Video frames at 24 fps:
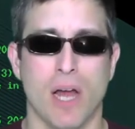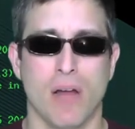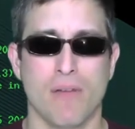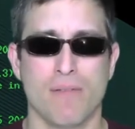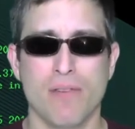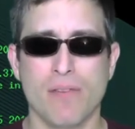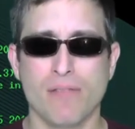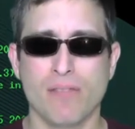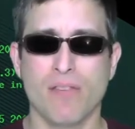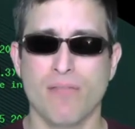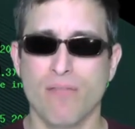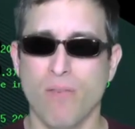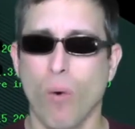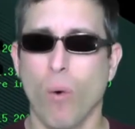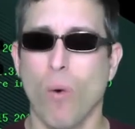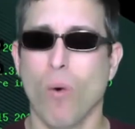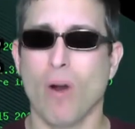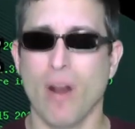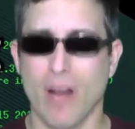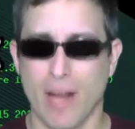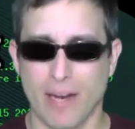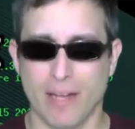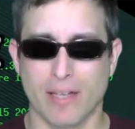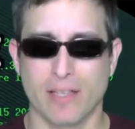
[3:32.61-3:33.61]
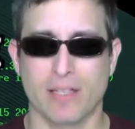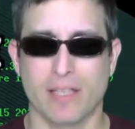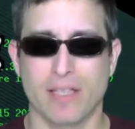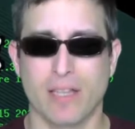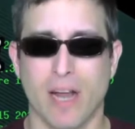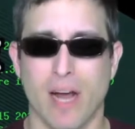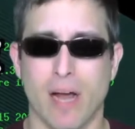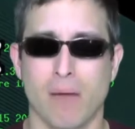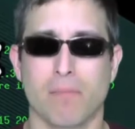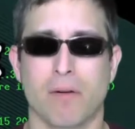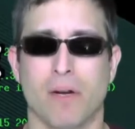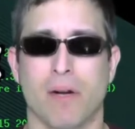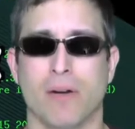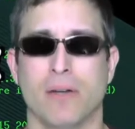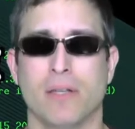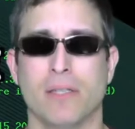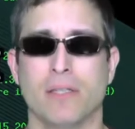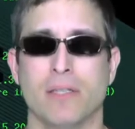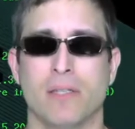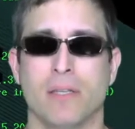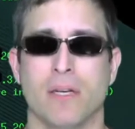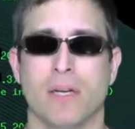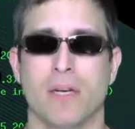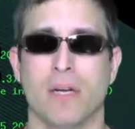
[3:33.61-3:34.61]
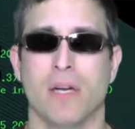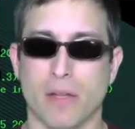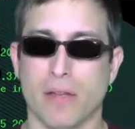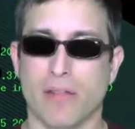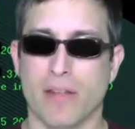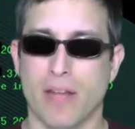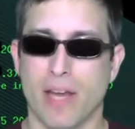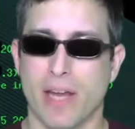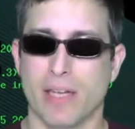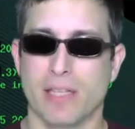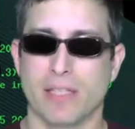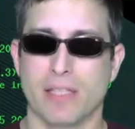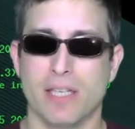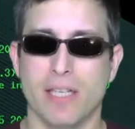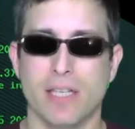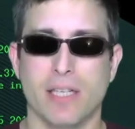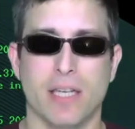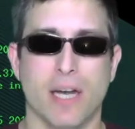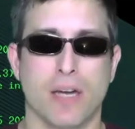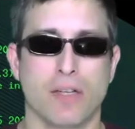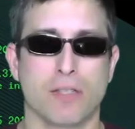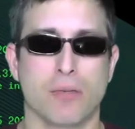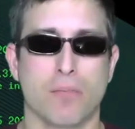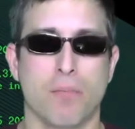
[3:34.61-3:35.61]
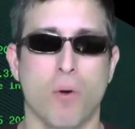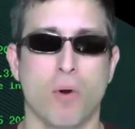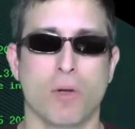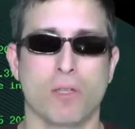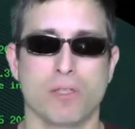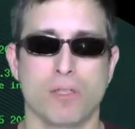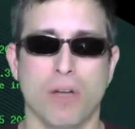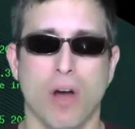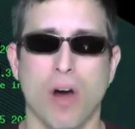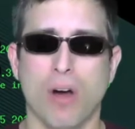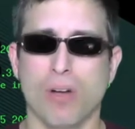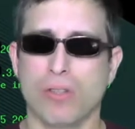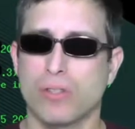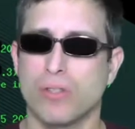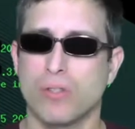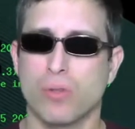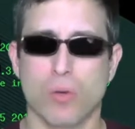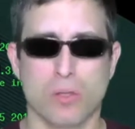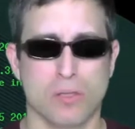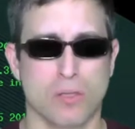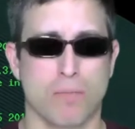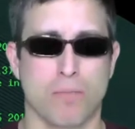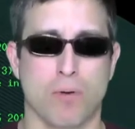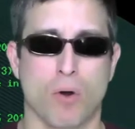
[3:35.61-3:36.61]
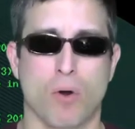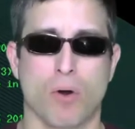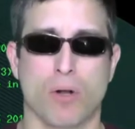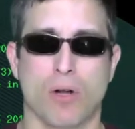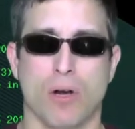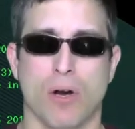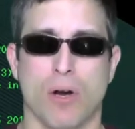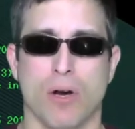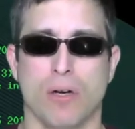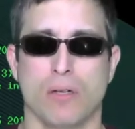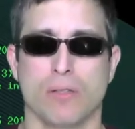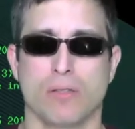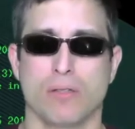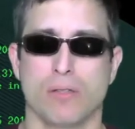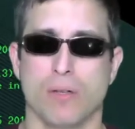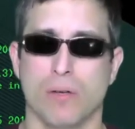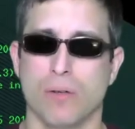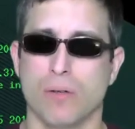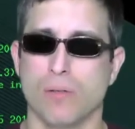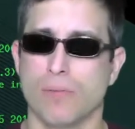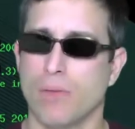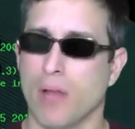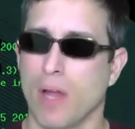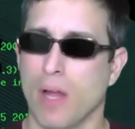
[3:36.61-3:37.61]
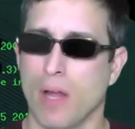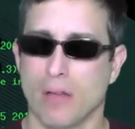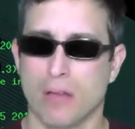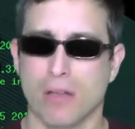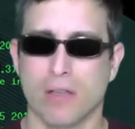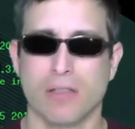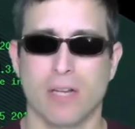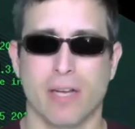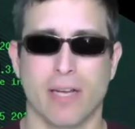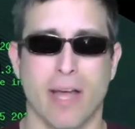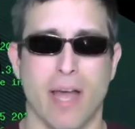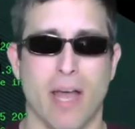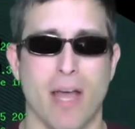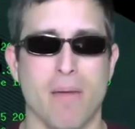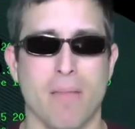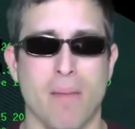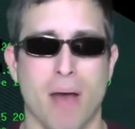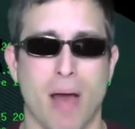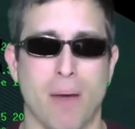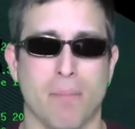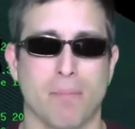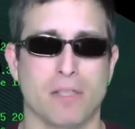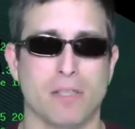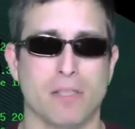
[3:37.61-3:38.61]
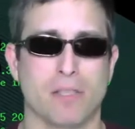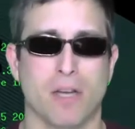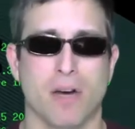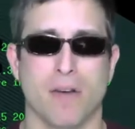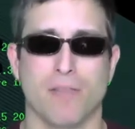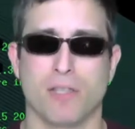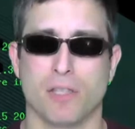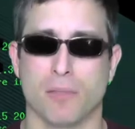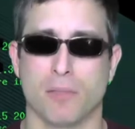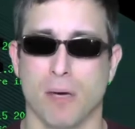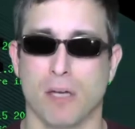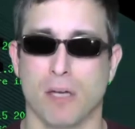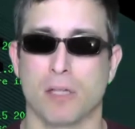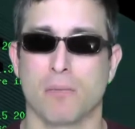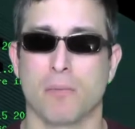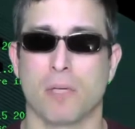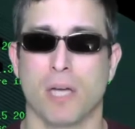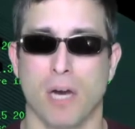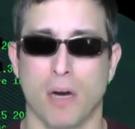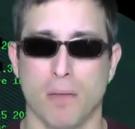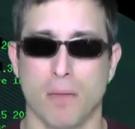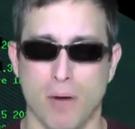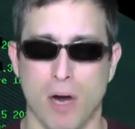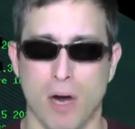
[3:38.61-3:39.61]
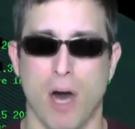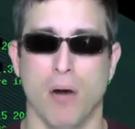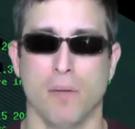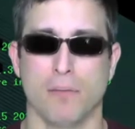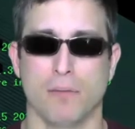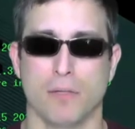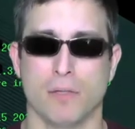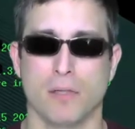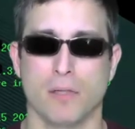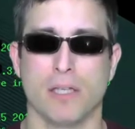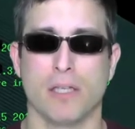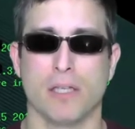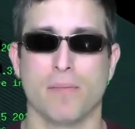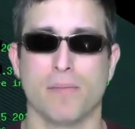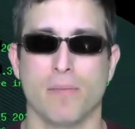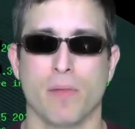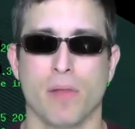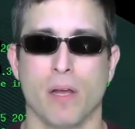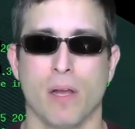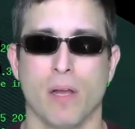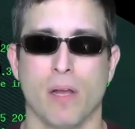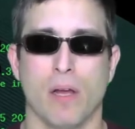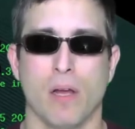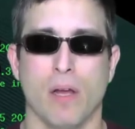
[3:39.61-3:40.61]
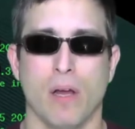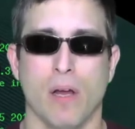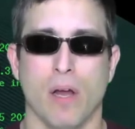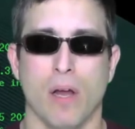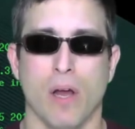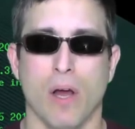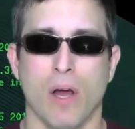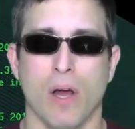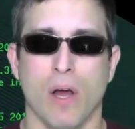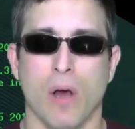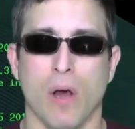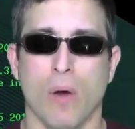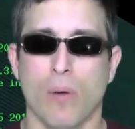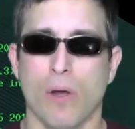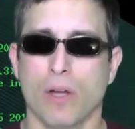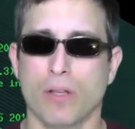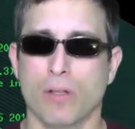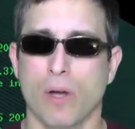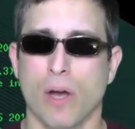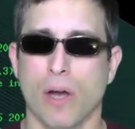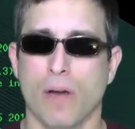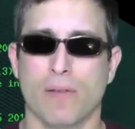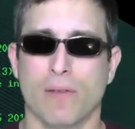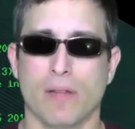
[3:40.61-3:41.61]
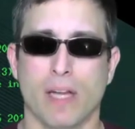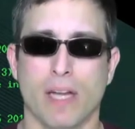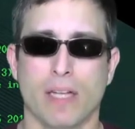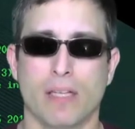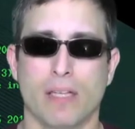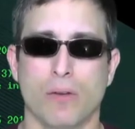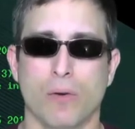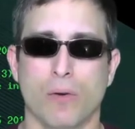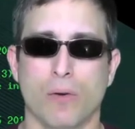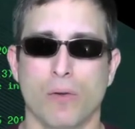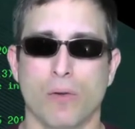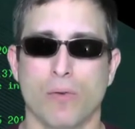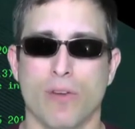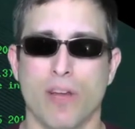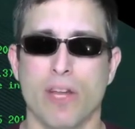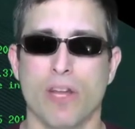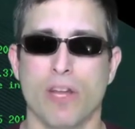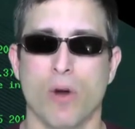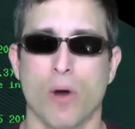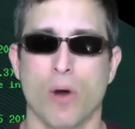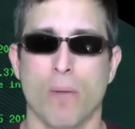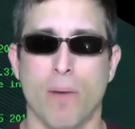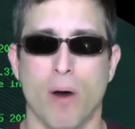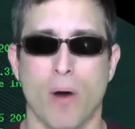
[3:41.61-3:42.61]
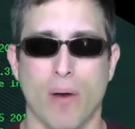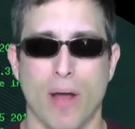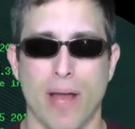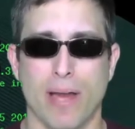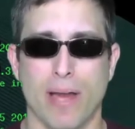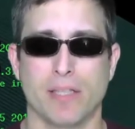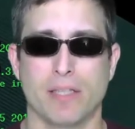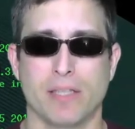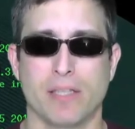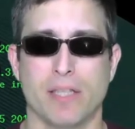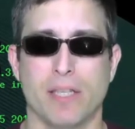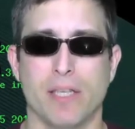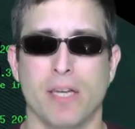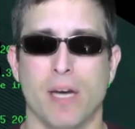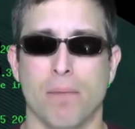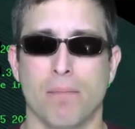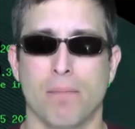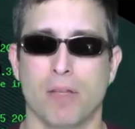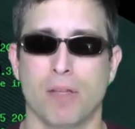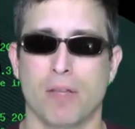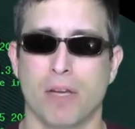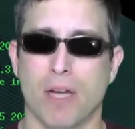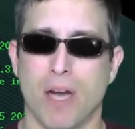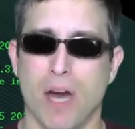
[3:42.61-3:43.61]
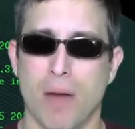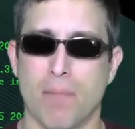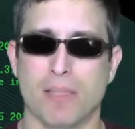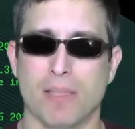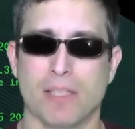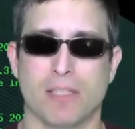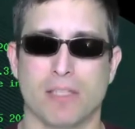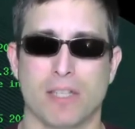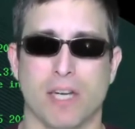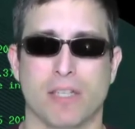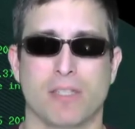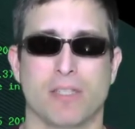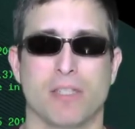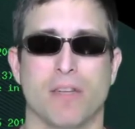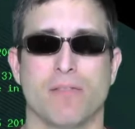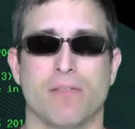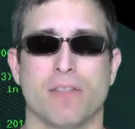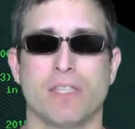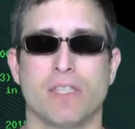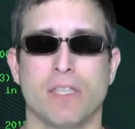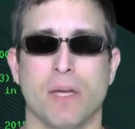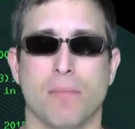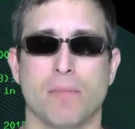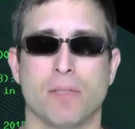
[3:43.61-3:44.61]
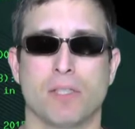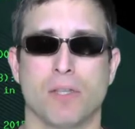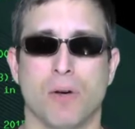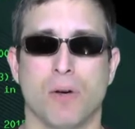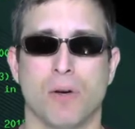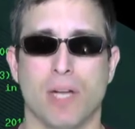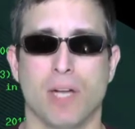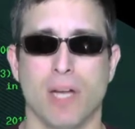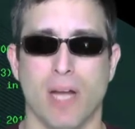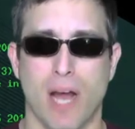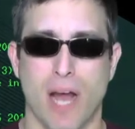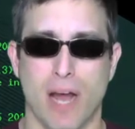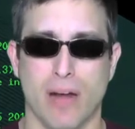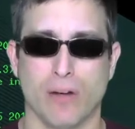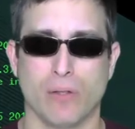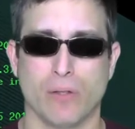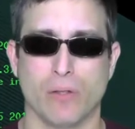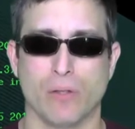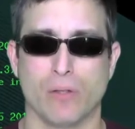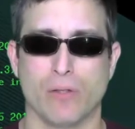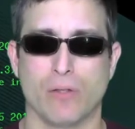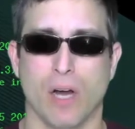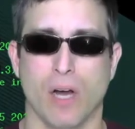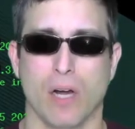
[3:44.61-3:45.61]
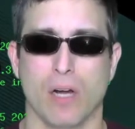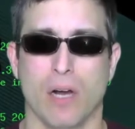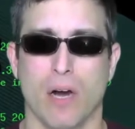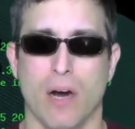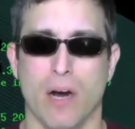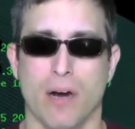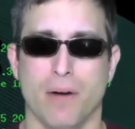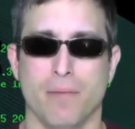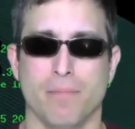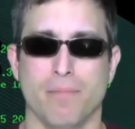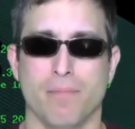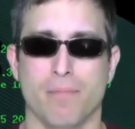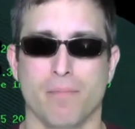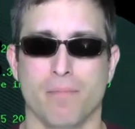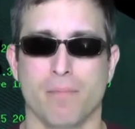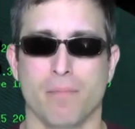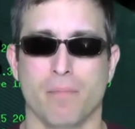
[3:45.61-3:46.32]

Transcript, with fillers: and 54 NSE libraries. The NSE now supports all sorts of protocols, so looks like AMAP and stuff is about to become obsolete. We also have a link to the video about NSE up on the comments section of this episode at hackernews.com.